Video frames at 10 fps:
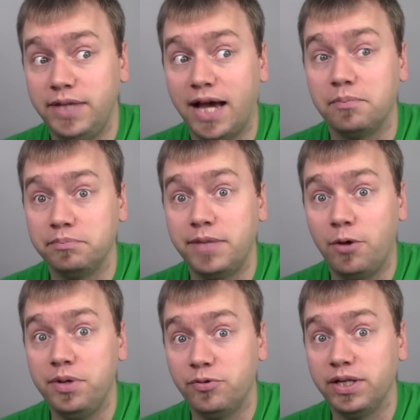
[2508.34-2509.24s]
Yeah, that
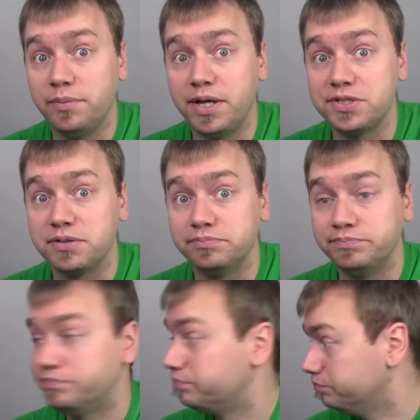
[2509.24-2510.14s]
would be really amazing.
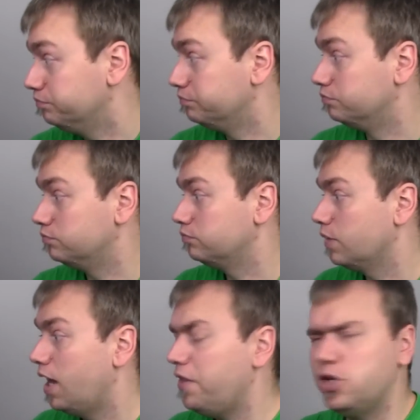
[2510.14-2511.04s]
And
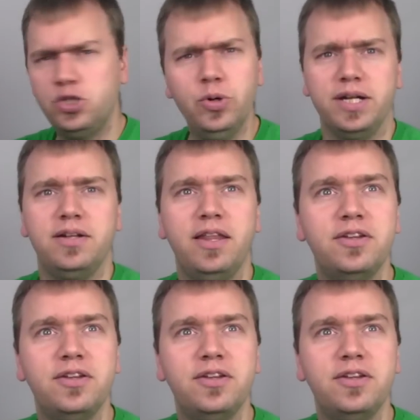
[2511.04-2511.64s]
they could do it.